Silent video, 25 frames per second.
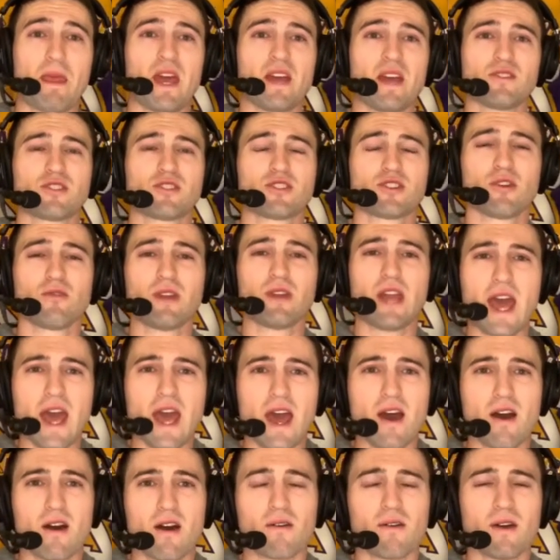And so
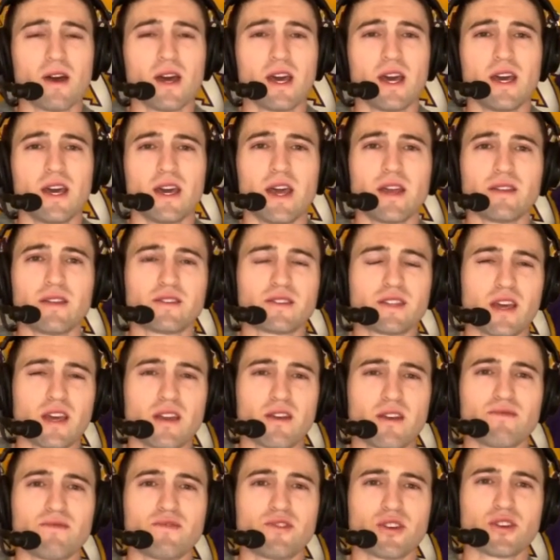now,
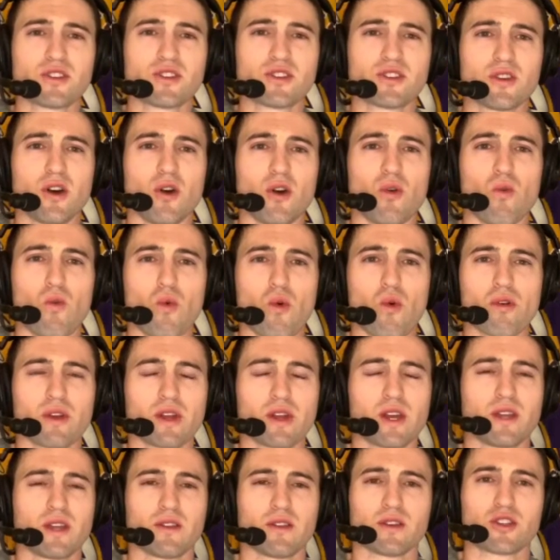instead of just
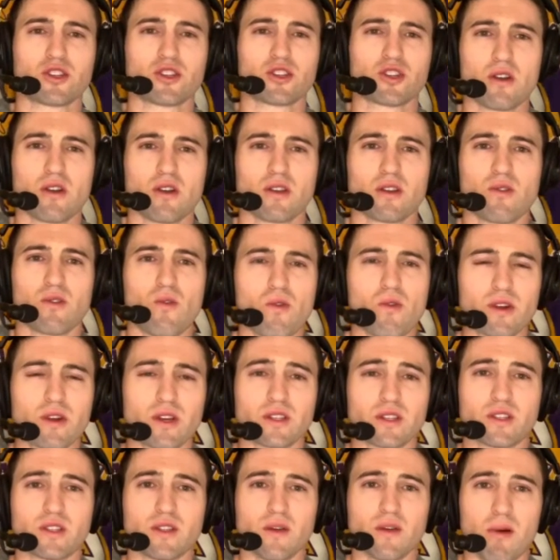awarding the Charlotte
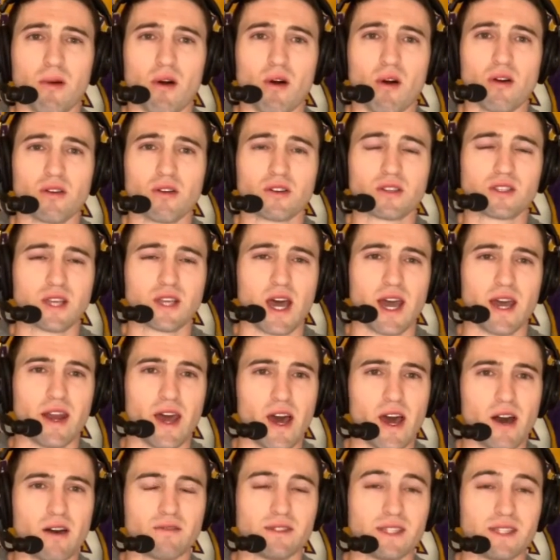Hornets the ball side
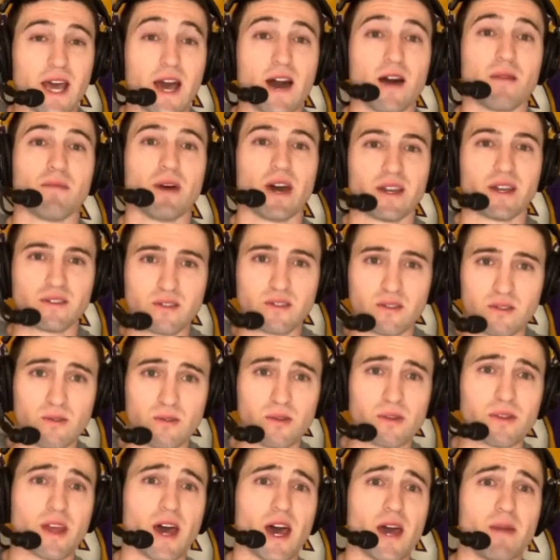out, down by two
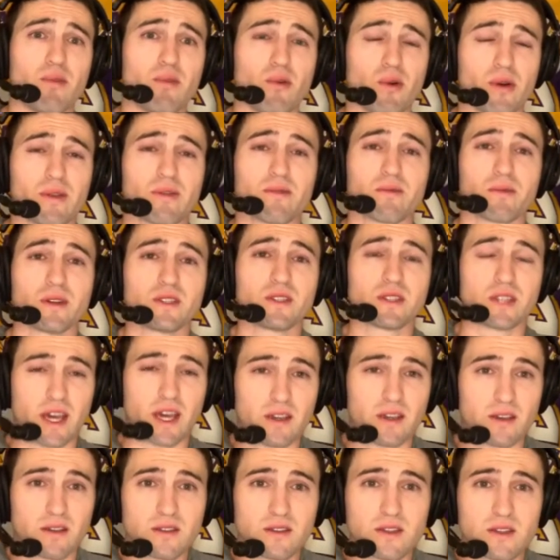with 9.3
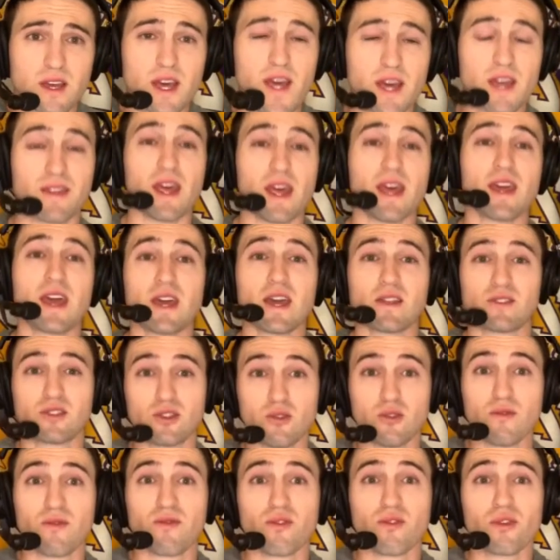seconds, they get
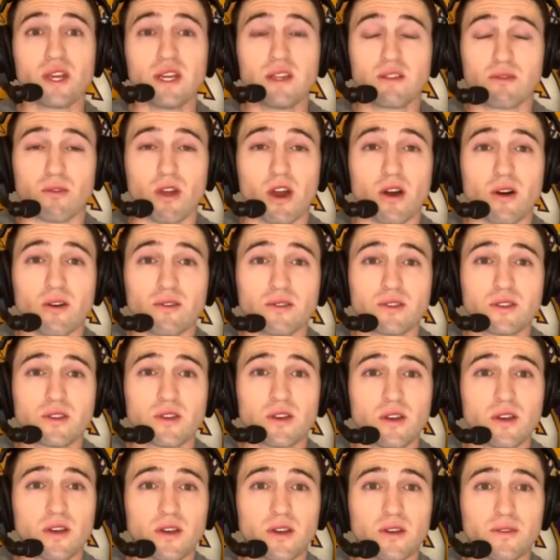two free
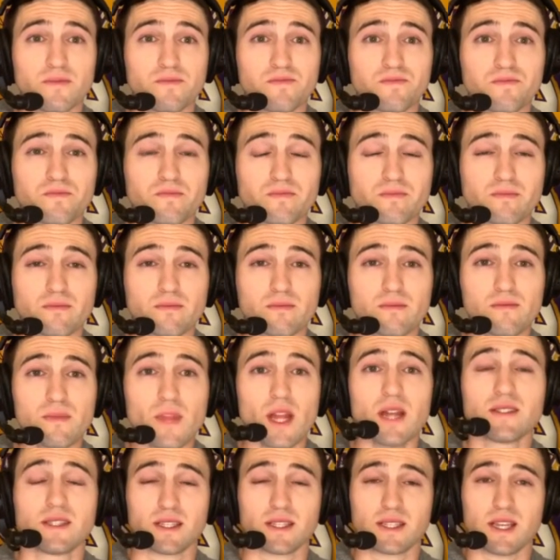throws
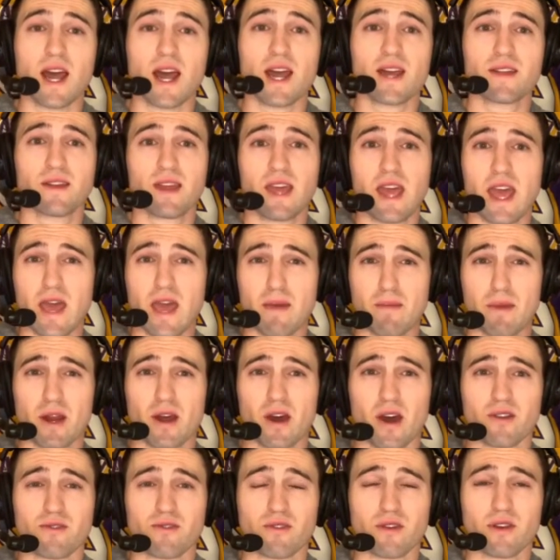to tie the game at
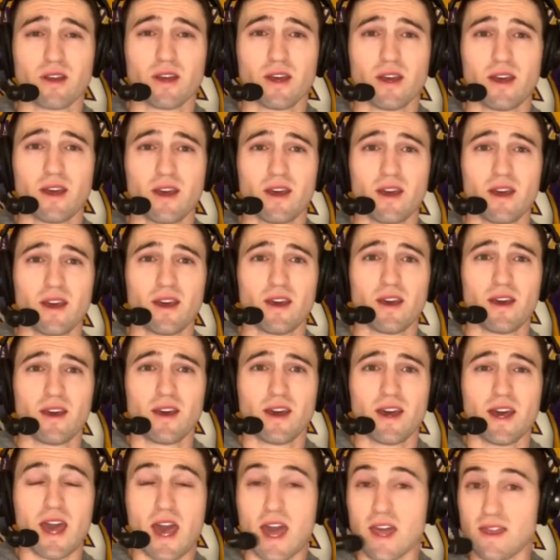100,
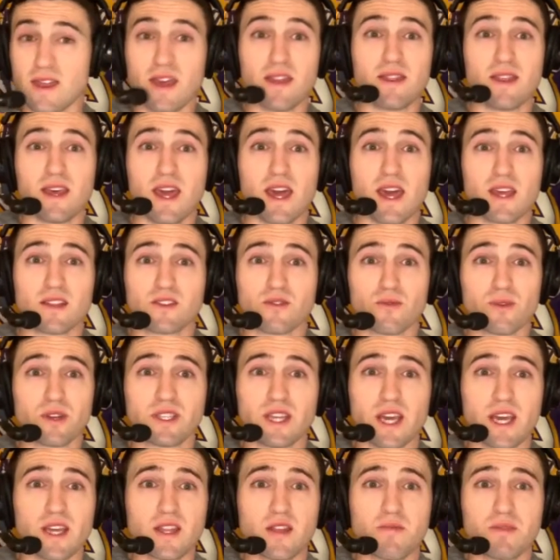and then they get to
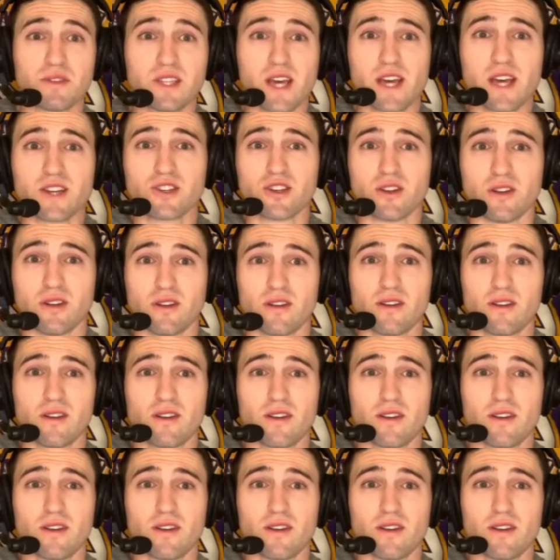retain the possession.